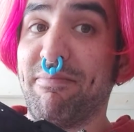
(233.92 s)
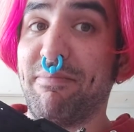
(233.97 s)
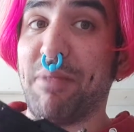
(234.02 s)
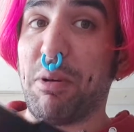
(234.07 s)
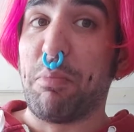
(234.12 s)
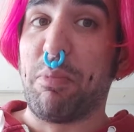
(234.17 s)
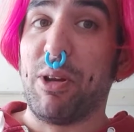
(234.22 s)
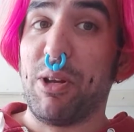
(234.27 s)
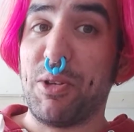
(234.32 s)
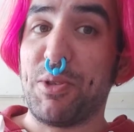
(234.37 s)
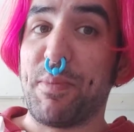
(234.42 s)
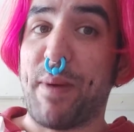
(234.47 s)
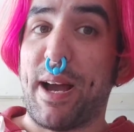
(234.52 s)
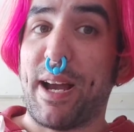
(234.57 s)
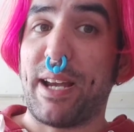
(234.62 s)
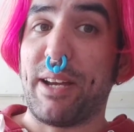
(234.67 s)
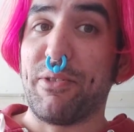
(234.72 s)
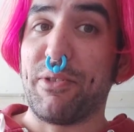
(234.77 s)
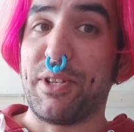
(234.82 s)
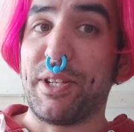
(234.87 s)
it blows
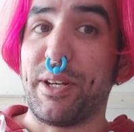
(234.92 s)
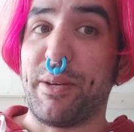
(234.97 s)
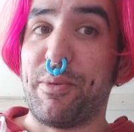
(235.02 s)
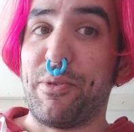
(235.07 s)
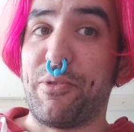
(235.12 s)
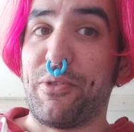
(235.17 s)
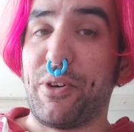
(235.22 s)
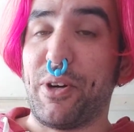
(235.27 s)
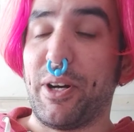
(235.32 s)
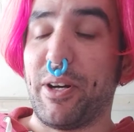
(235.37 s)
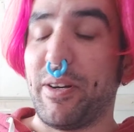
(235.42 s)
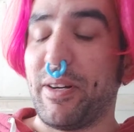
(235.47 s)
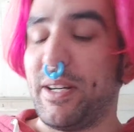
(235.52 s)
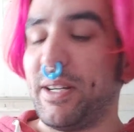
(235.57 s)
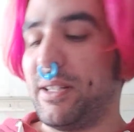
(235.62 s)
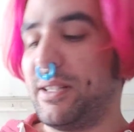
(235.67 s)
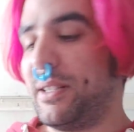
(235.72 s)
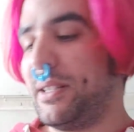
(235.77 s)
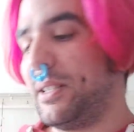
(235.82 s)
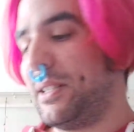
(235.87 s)
back every time you fire
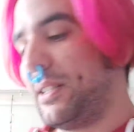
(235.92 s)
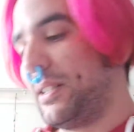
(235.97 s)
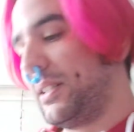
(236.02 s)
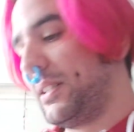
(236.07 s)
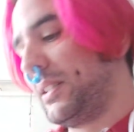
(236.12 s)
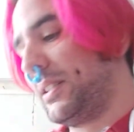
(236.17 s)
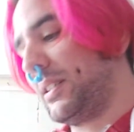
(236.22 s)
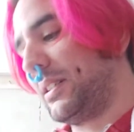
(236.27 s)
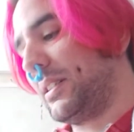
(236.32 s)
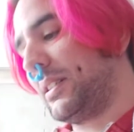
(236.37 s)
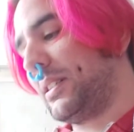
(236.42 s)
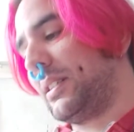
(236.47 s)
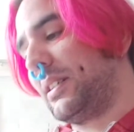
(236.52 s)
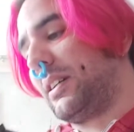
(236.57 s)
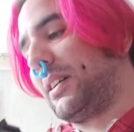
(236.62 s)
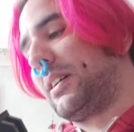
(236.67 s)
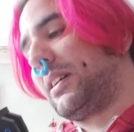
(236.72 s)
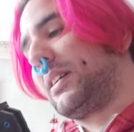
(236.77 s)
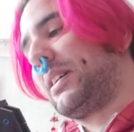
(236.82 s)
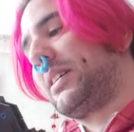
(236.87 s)
it.
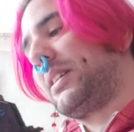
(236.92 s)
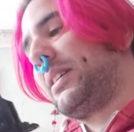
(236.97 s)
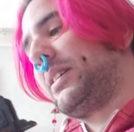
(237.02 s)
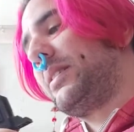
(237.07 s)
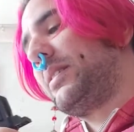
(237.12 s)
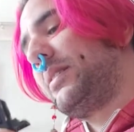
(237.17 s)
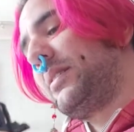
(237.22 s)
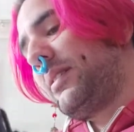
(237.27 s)
I